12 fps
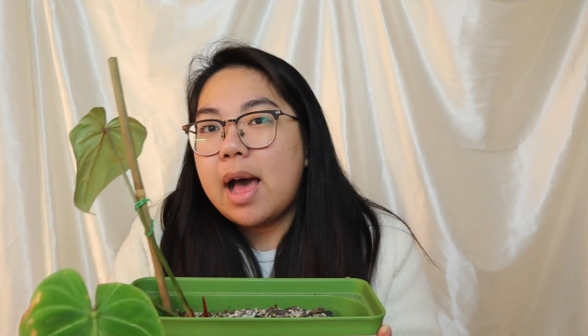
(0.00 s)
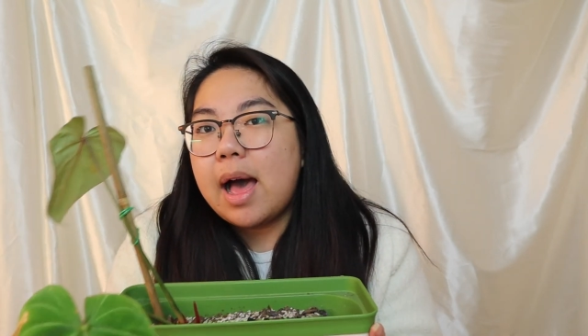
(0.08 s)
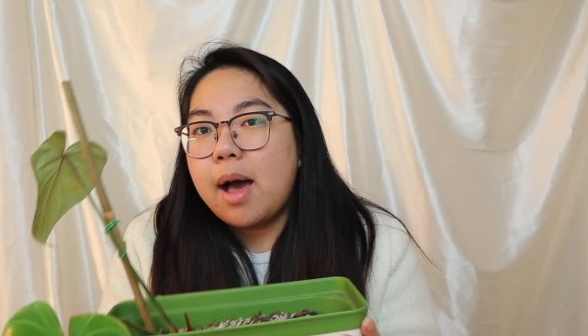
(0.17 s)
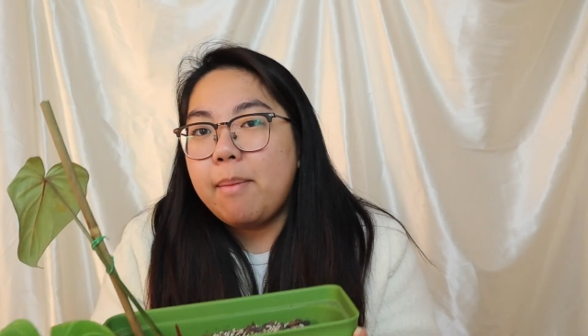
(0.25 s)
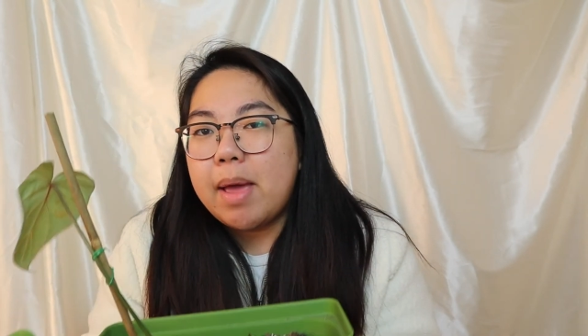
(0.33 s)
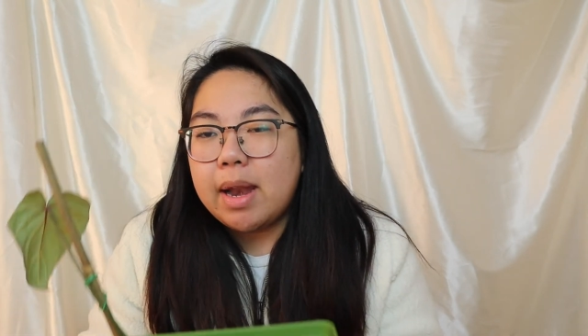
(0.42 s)

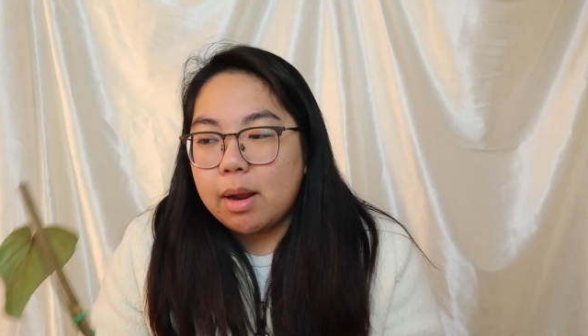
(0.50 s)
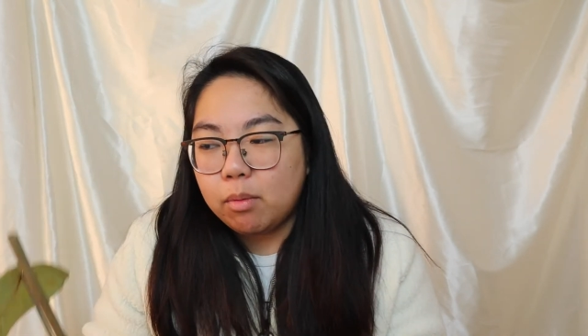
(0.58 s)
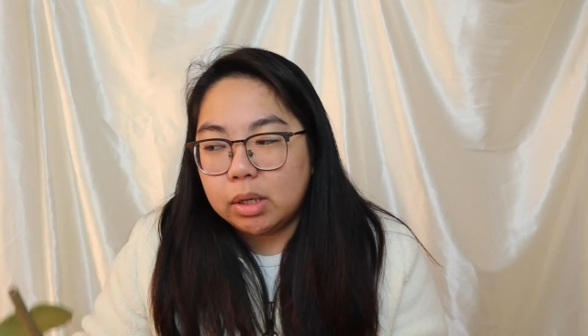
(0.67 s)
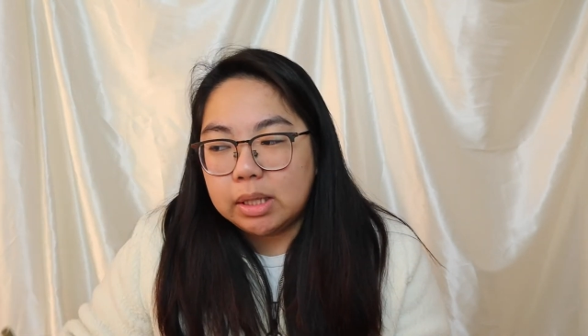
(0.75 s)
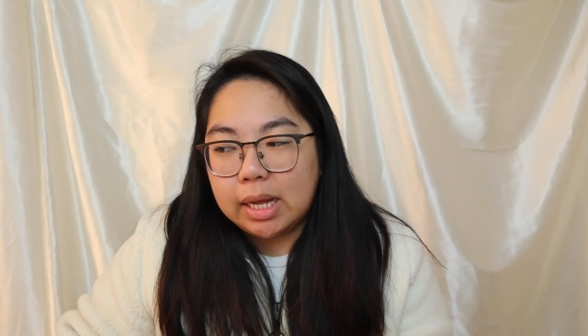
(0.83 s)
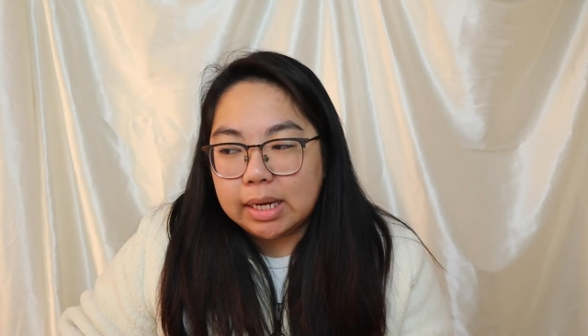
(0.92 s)
and it
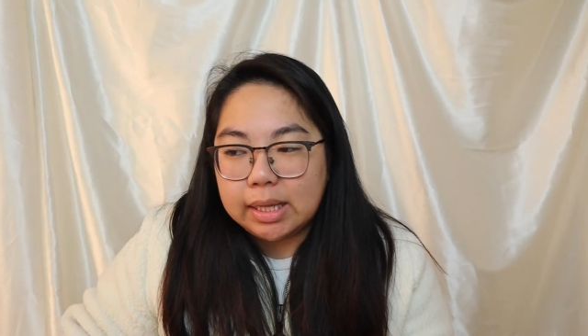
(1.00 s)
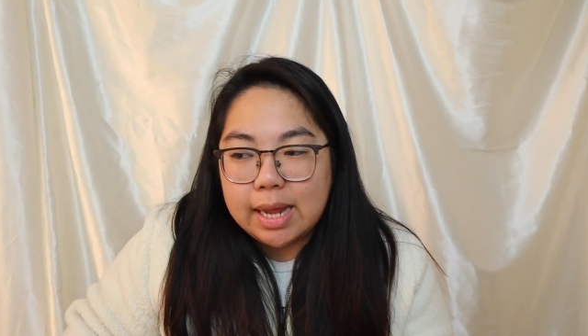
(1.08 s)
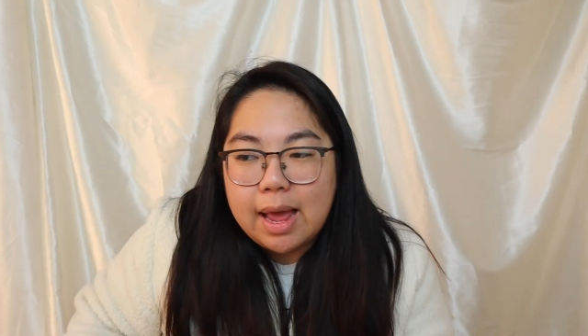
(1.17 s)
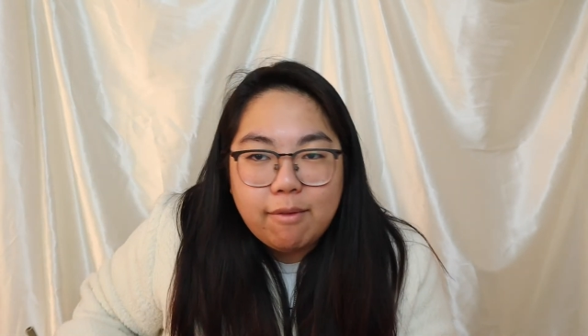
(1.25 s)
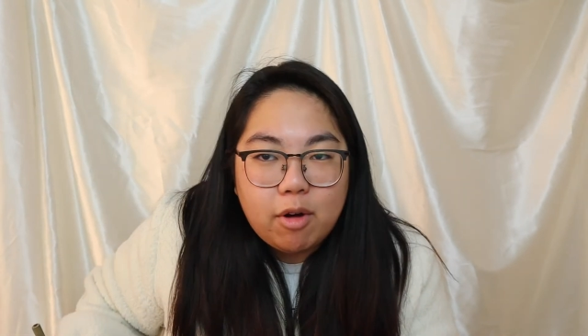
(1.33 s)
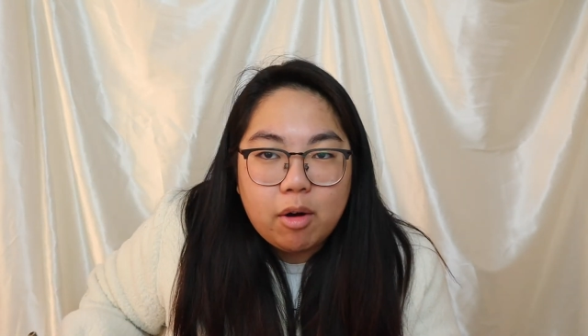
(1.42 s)
would
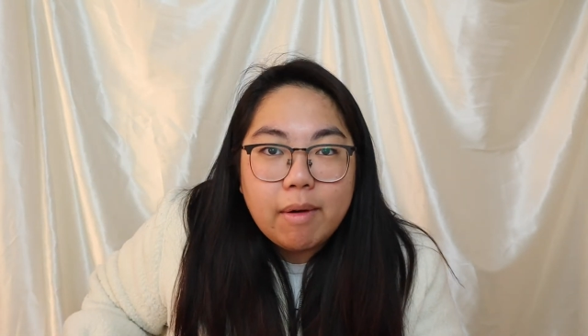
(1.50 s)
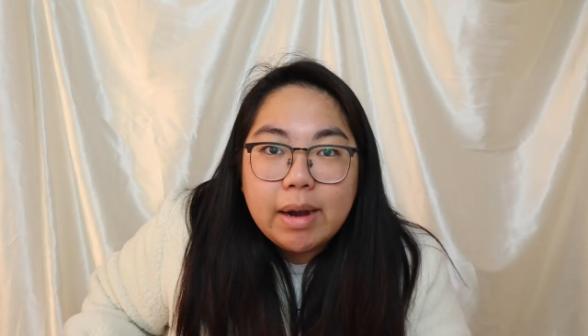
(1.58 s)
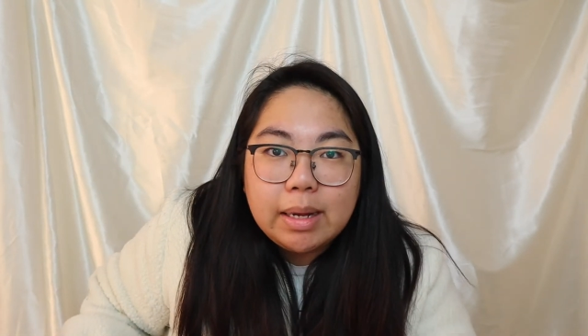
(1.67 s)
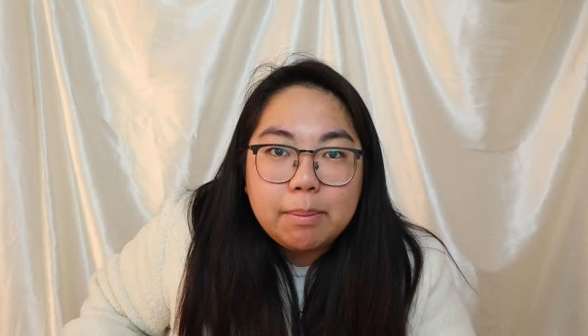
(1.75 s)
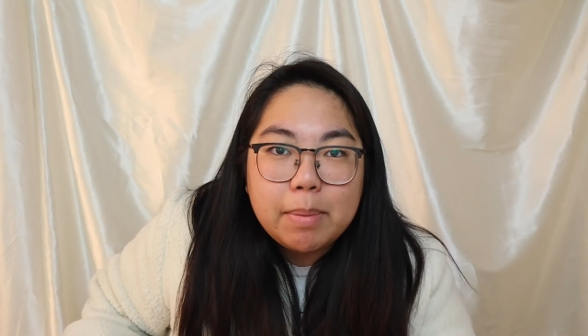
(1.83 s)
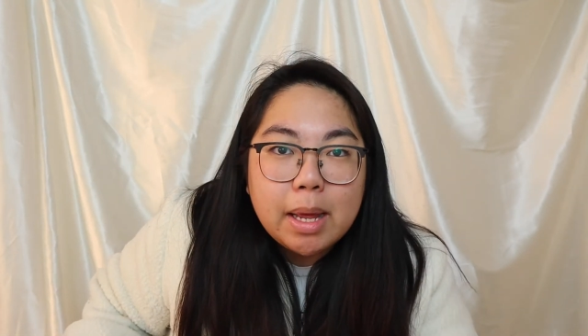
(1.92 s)
likely have
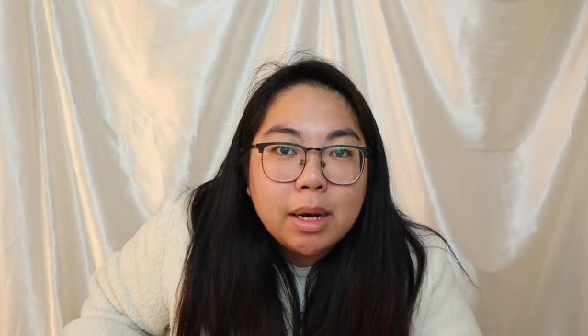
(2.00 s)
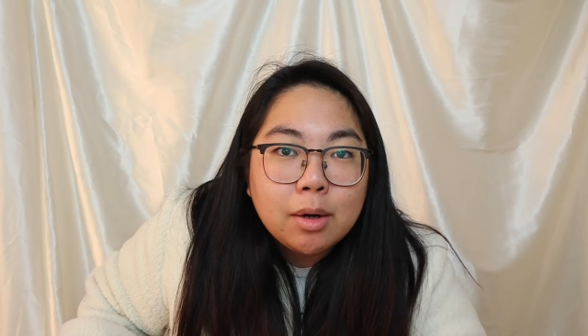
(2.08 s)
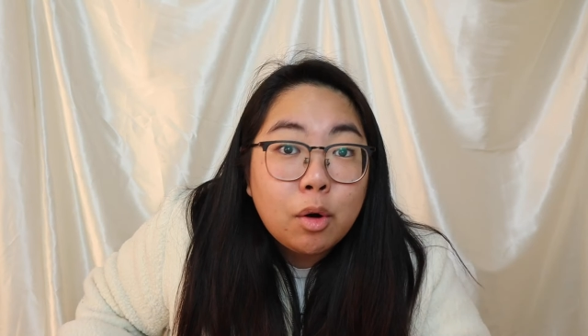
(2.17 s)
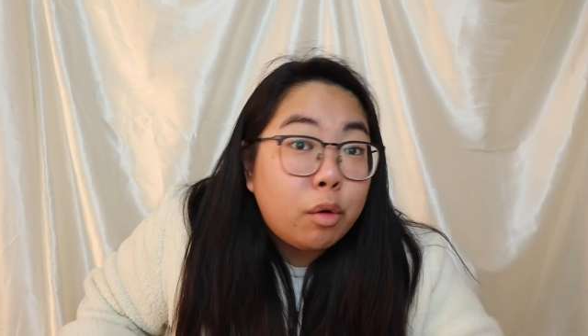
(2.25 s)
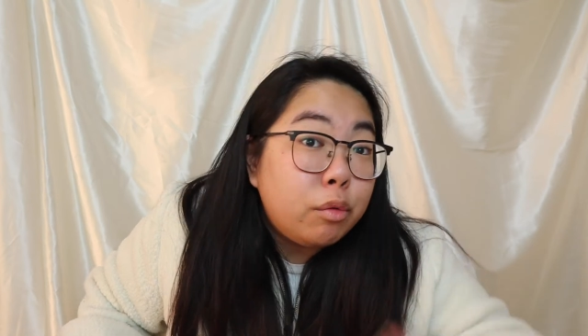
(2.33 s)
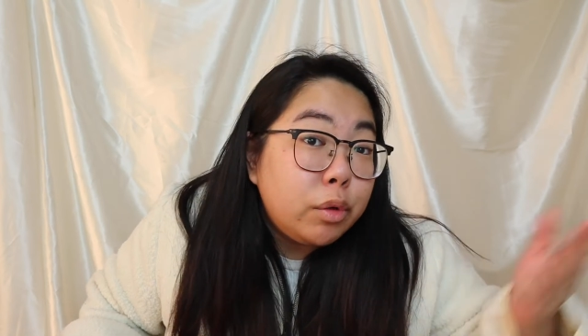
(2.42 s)
already been
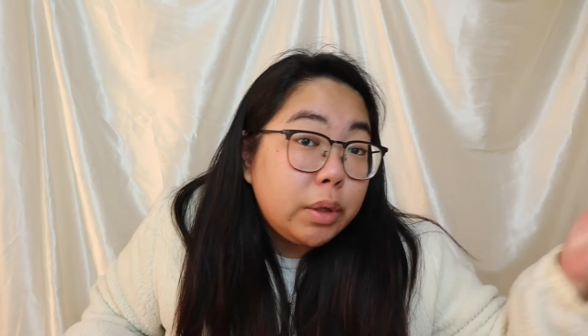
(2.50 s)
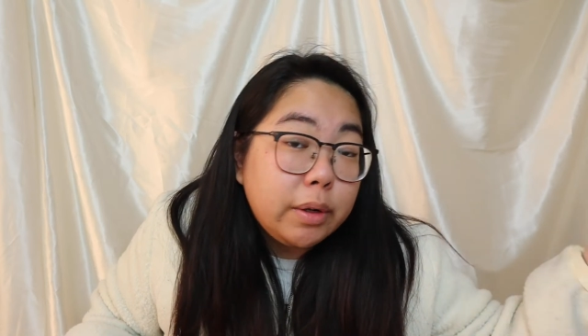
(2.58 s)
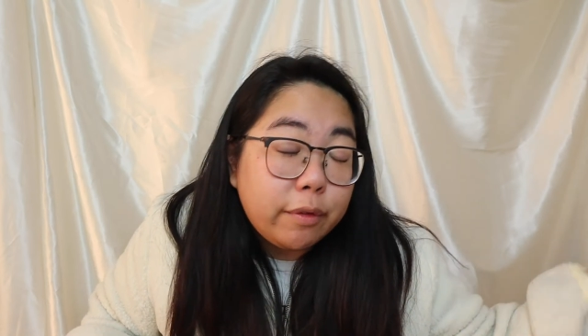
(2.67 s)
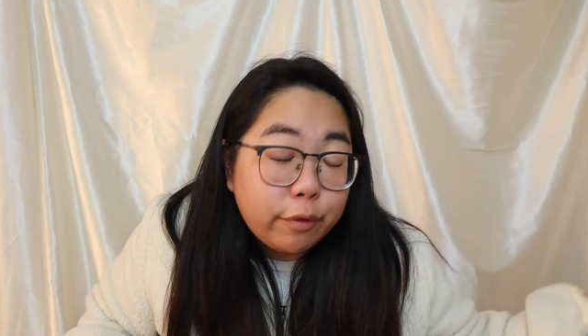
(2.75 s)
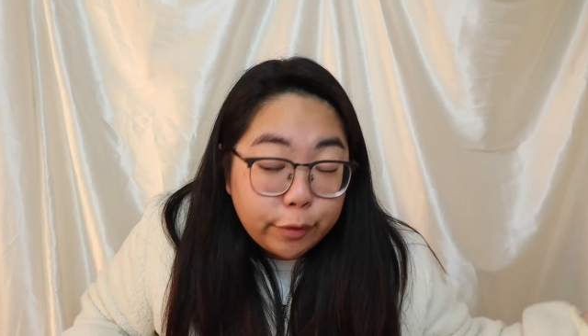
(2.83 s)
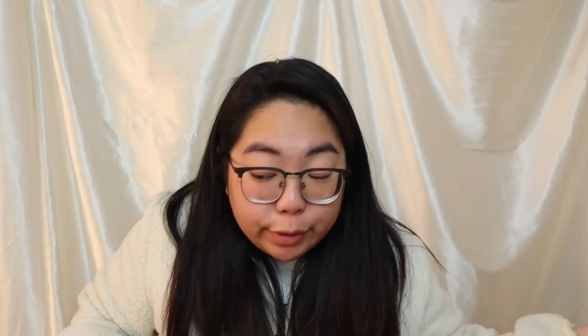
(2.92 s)

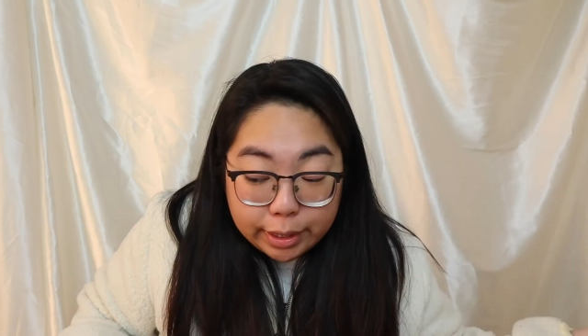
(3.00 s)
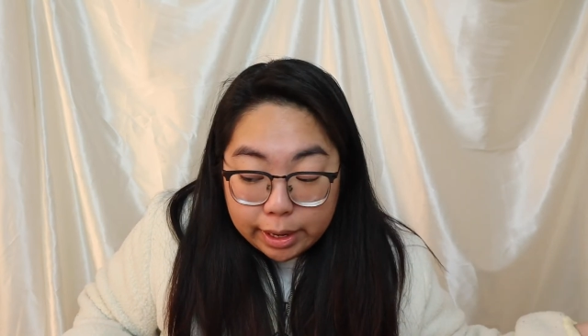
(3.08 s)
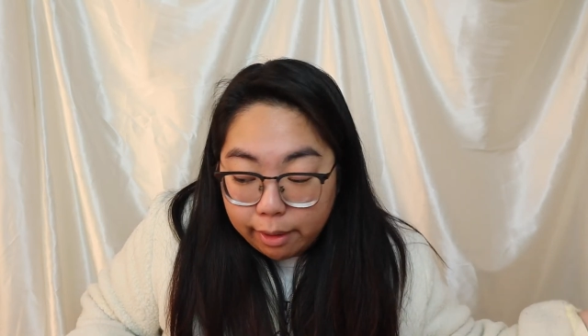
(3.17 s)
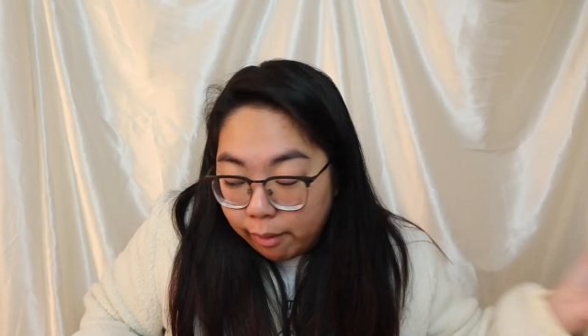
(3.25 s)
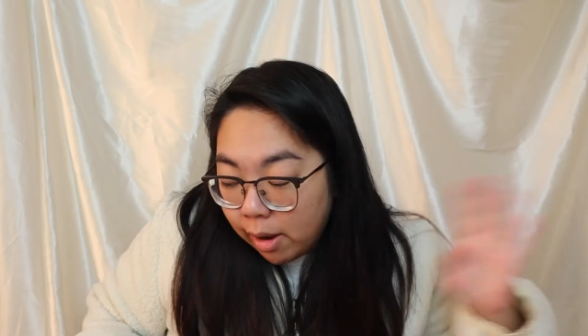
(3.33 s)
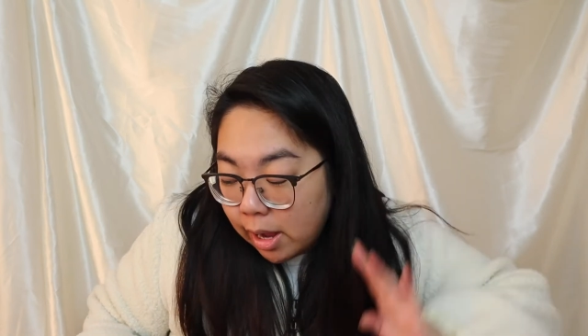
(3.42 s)
rooted for
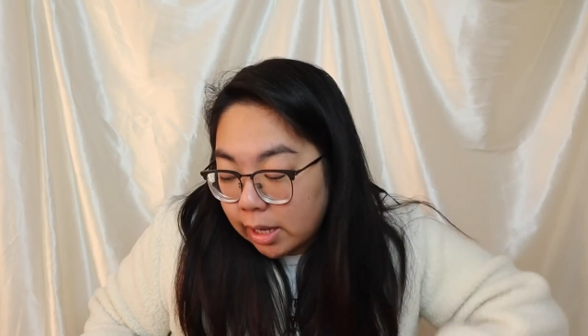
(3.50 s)
you.